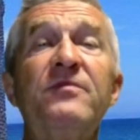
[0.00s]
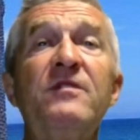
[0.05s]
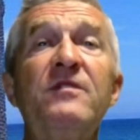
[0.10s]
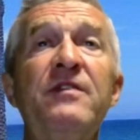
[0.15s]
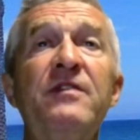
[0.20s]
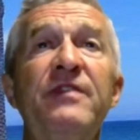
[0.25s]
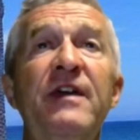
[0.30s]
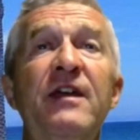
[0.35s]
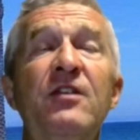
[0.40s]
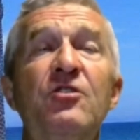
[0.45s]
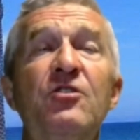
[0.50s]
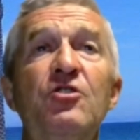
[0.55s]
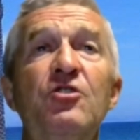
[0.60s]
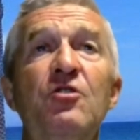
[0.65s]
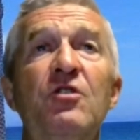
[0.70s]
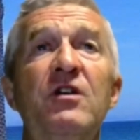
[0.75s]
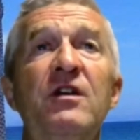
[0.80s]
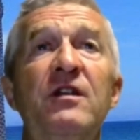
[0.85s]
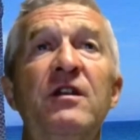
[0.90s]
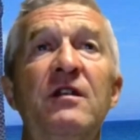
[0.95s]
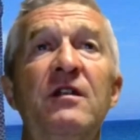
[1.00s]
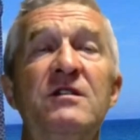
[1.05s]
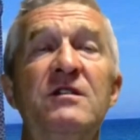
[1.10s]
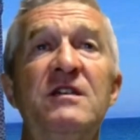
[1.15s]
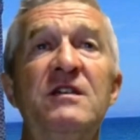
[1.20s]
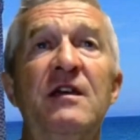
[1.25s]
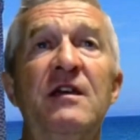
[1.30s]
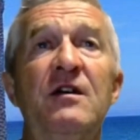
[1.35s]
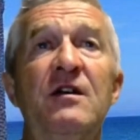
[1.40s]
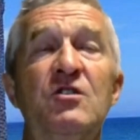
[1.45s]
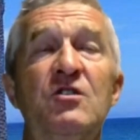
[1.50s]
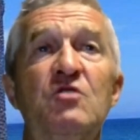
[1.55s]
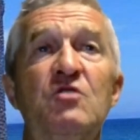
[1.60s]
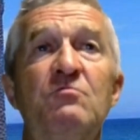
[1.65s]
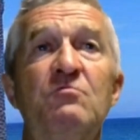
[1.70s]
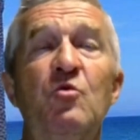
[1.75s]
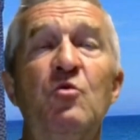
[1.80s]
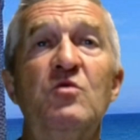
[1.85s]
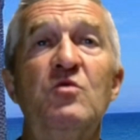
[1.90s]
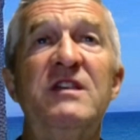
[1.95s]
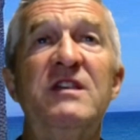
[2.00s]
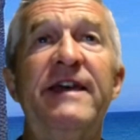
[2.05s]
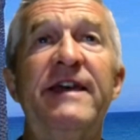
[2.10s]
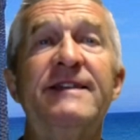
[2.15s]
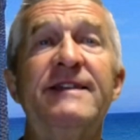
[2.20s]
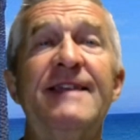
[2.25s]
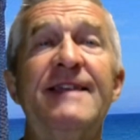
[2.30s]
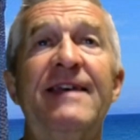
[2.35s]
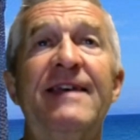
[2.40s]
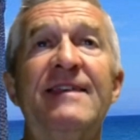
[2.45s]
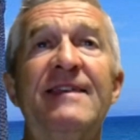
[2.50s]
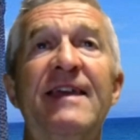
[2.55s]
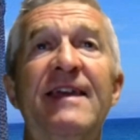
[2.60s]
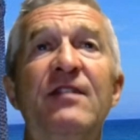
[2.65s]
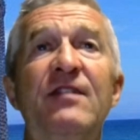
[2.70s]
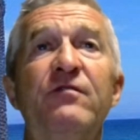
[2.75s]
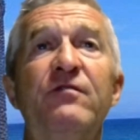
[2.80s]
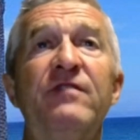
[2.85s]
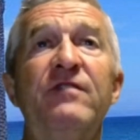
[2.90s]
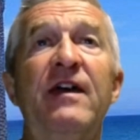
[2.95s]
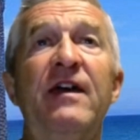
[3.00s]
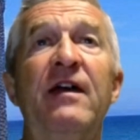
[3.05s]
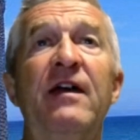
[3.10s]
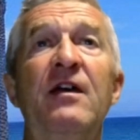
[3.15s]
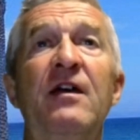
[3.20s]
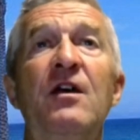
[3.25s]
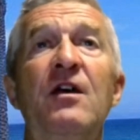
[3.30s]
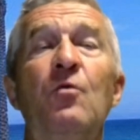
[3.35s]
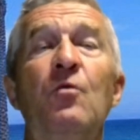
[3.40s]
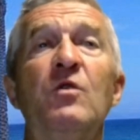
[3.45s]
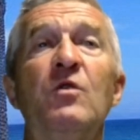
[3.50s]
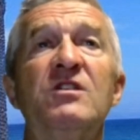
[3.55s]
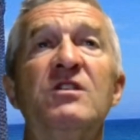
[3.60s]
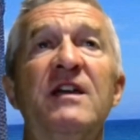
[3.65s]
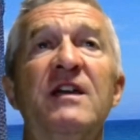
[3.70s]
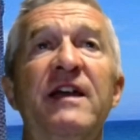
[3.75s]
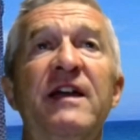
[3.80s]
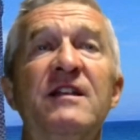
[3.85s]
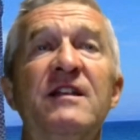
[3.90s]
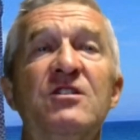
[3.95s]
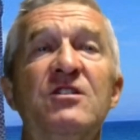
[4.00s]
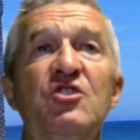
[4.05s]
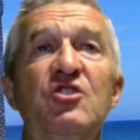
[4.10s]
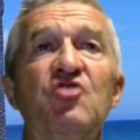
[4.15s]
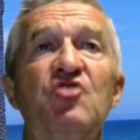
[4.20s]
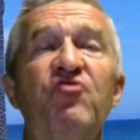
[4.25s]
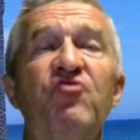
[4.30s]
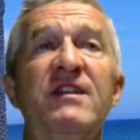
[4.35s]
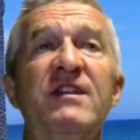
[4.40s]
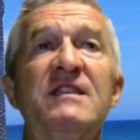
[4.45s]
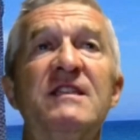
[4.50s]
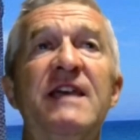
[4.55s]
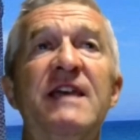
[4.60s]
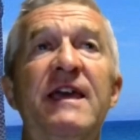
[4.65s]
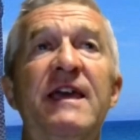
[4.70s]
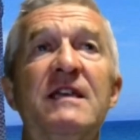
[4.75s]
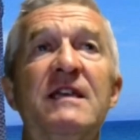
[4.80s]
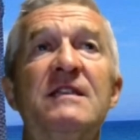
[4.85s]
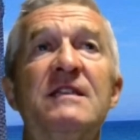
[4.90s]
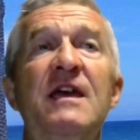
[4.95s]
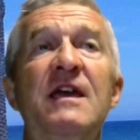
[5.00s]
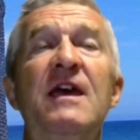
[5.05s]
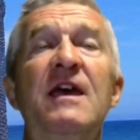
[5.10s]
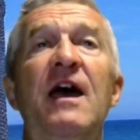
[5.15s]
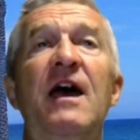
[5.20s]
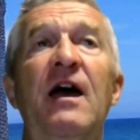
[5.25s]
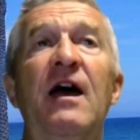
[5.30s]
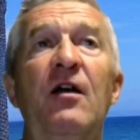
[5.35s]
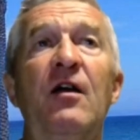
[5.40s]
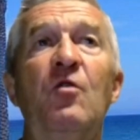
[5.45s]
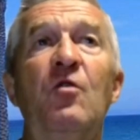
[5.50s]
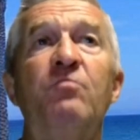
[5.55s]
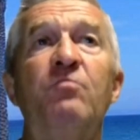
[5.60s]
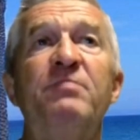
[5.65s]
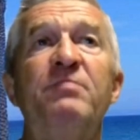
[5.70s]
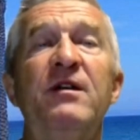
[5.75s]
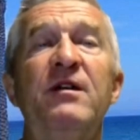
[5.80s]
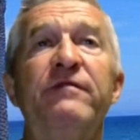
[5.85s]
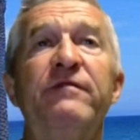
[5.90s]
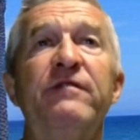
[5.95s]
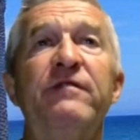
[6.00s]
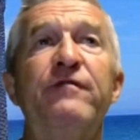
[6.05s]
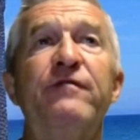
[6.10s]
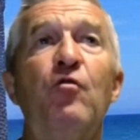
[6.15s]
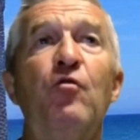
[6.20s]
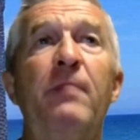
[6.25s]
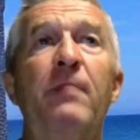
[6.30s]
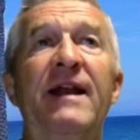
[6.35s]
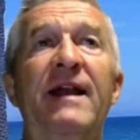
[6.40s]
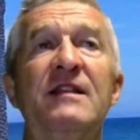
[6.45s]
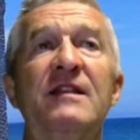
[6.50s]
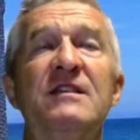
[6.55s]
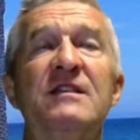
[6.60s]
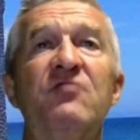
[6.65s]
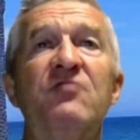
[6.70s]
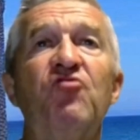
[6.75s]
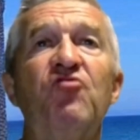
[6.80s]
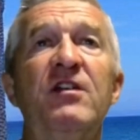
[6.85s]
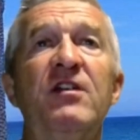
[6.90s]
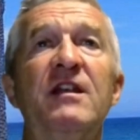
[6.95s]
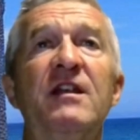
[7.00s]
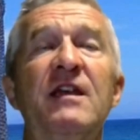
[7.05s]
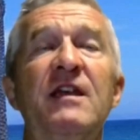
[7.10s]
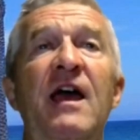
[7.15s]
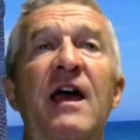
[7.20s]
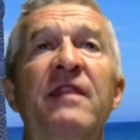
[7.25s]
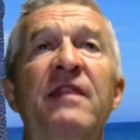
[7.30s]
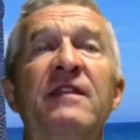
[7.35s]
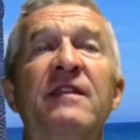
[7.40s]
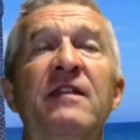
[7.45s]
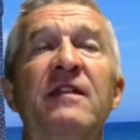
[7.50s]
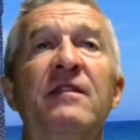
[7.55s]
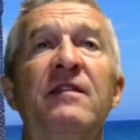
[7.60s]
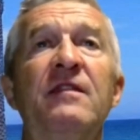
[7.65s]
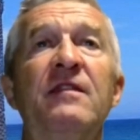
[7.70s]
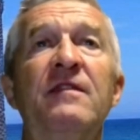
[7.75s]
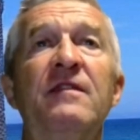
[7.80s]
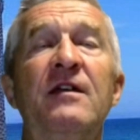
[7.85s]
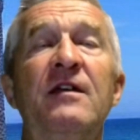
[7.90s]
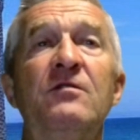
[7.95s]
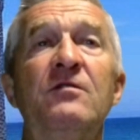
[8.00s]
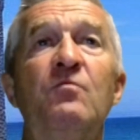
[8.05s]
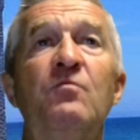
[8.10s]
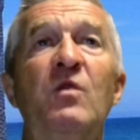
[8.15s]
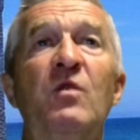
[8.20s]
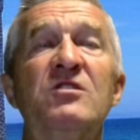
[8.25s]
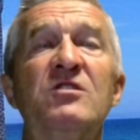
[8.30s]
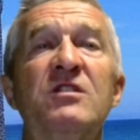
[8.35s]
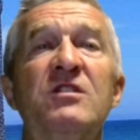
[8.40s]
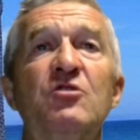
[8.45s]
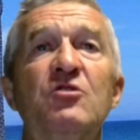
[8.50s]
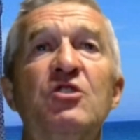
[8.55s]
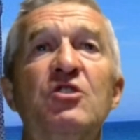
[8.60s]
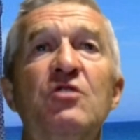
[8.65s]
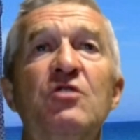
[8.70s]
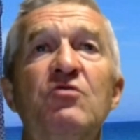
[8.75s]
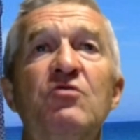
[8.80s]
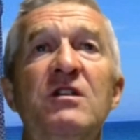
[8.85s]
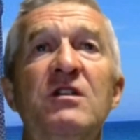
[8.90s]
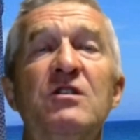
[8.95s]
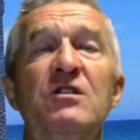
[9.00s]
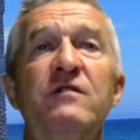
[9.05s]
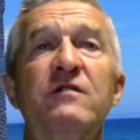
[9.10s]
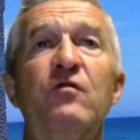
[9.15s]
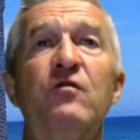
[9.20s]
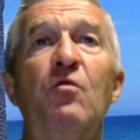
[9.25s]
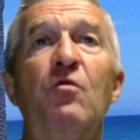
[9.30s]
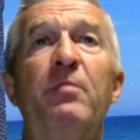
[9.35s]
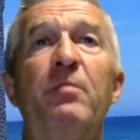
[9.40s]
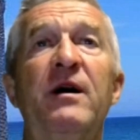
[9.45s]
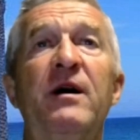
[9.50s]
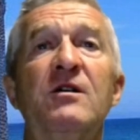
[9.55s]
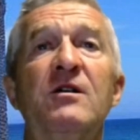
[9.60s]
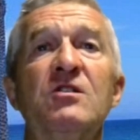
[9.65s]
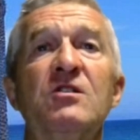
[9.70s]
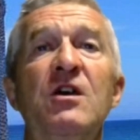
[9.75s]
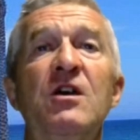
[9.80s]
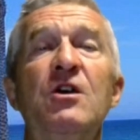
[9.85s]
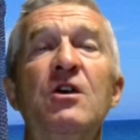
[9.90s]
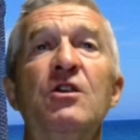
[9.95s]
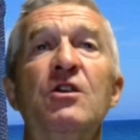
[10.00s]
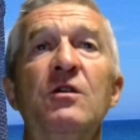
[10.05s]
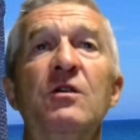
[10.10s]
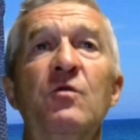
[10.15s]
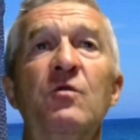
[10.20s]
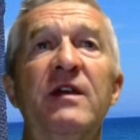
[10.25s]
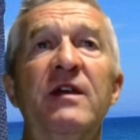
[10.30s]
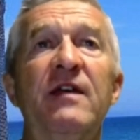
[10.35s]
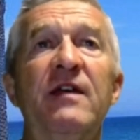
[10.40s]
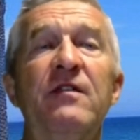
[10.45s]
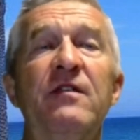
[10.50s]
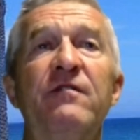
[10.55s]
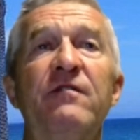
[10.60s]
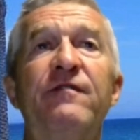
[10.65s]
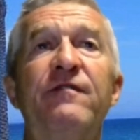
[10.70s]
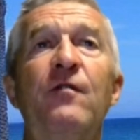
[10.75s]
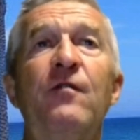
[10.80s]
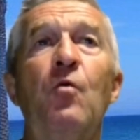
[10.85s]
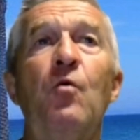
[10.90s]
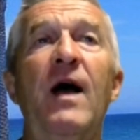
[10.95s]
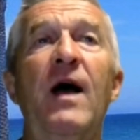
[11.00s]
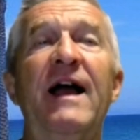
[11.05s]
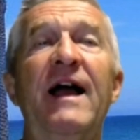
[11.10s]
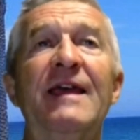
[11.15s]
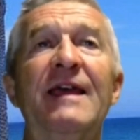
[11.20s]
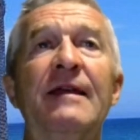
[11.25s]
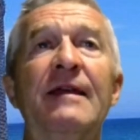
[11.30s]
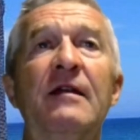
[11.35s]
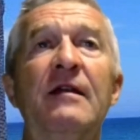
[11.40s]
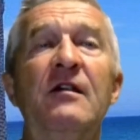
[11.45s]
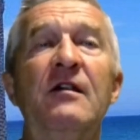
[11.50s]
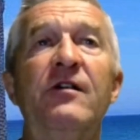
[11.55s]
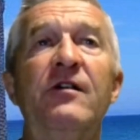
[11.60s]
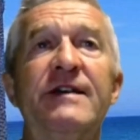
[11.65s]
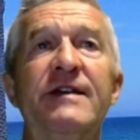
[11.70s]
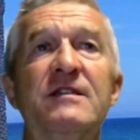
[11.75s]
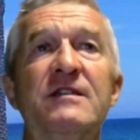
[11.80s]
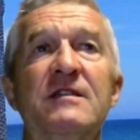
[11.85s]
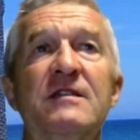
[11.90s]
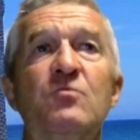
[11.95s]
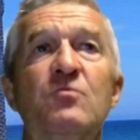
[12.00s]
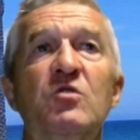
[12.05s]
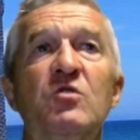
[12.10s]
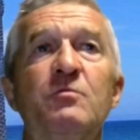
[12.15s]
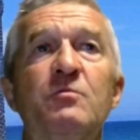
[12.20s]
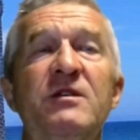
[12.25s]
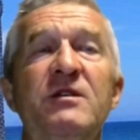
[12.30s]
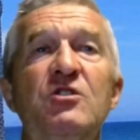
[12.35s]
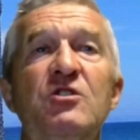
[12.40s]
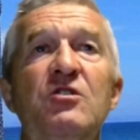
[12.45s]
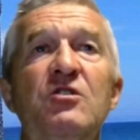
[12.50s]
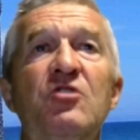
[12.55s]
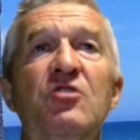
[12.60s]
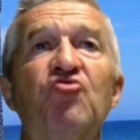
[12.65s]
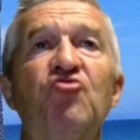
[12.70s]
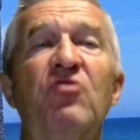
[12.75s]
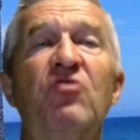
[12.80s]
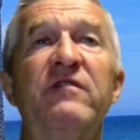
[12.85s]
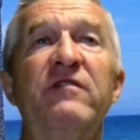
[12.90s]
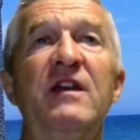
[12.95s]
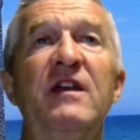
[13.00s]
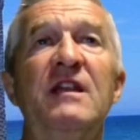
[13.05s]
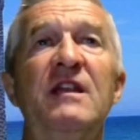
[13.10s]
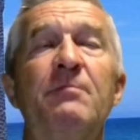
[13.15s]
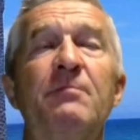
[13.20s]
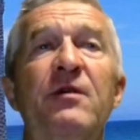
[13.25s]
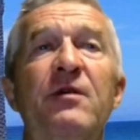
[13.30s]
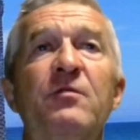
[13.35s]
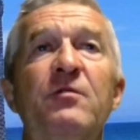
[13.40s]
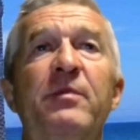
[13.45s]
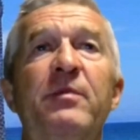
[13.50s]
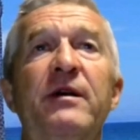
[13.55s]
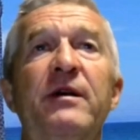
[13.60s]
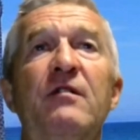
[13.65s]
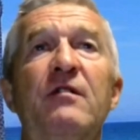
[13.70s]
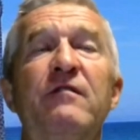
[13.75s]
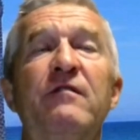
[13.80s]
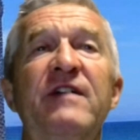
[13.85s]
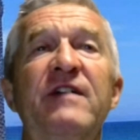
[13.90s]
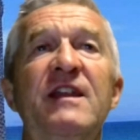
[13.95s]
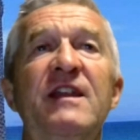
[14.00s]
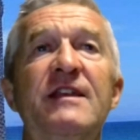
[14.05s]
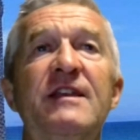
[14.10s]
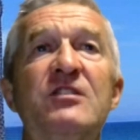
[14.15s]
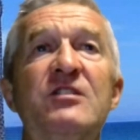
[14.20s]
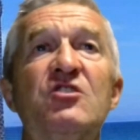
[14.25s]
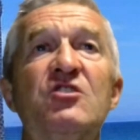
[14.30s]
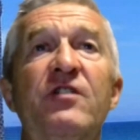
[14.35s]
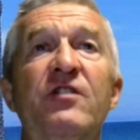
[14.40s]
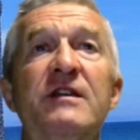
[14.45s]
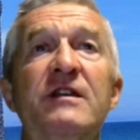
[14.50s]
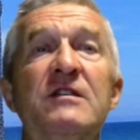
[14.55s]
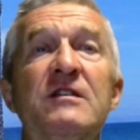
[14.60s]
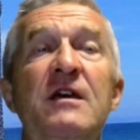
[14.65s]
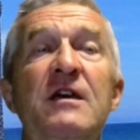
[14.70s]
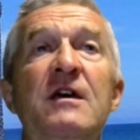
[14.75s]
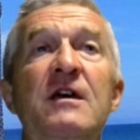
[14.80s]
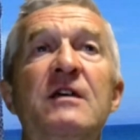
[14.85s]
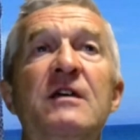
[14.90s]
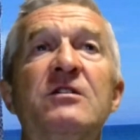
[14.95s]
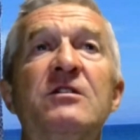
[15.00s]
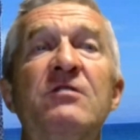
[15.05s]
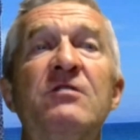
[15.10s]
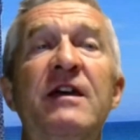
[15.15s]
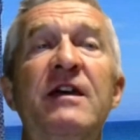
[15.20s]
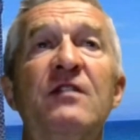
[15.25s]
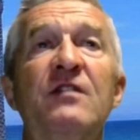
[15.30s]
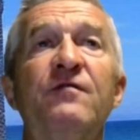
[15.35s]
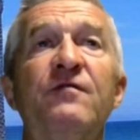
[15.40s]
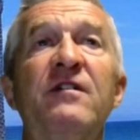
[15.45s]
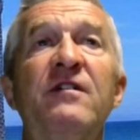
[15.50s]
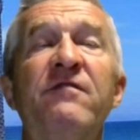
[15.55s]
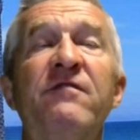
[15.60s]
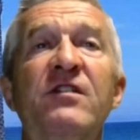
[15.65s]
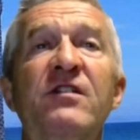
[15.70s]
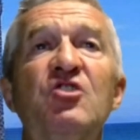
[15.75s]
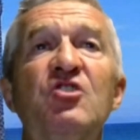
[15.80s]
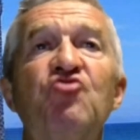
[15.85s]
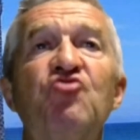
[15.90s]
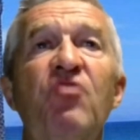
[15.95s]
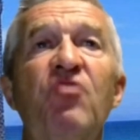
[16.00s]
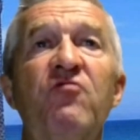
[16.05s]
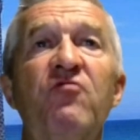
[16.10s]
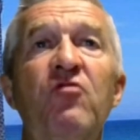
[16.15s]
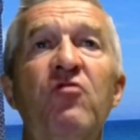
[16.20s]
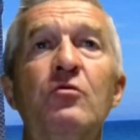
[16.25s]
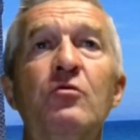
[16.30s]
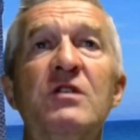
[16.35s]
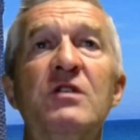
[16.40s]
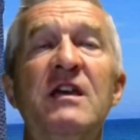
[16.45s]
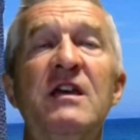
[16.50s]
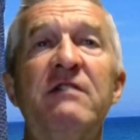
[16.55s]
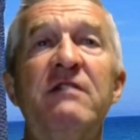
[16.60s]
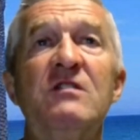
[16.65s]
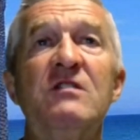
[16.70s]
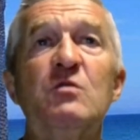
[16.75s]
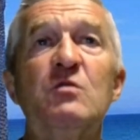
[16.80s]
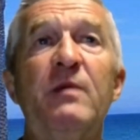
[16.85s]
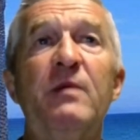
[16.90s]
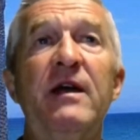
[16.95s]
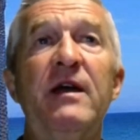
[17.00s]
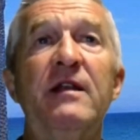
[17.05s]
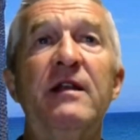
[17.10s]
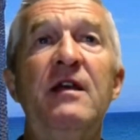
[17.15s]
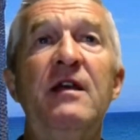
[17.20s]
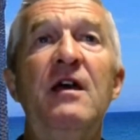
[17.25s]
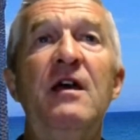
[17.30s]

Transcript: then you can sit a small test at the end of that, which again is a street test, a bit of a formality really, and then that once those 2 years have gone past, you will get the full A license, which means you can drive any motorbike of any size. So yeah, it's very, very strict rules here in Spain.